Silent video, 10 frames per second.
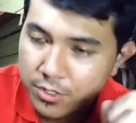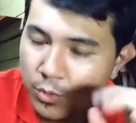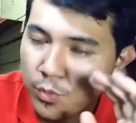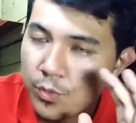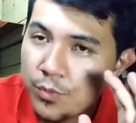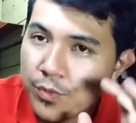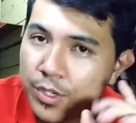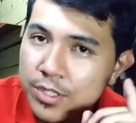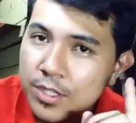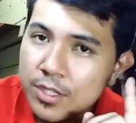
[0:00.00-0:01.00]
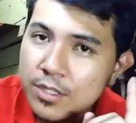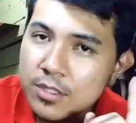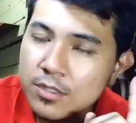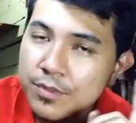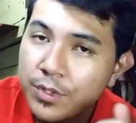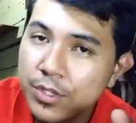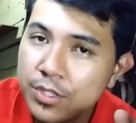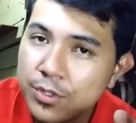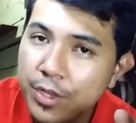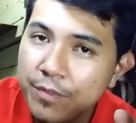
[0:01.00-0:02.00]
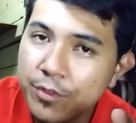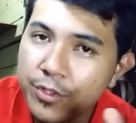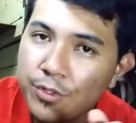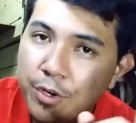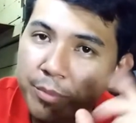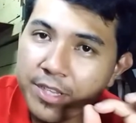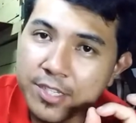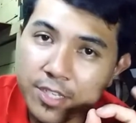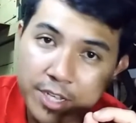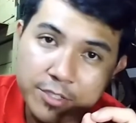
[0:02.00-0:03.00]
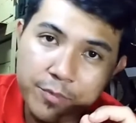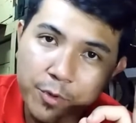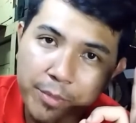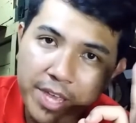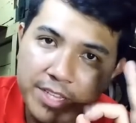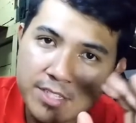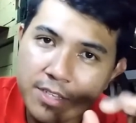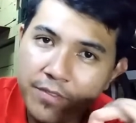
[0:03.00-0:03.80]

so first things first, you have to determine the size of your mantis.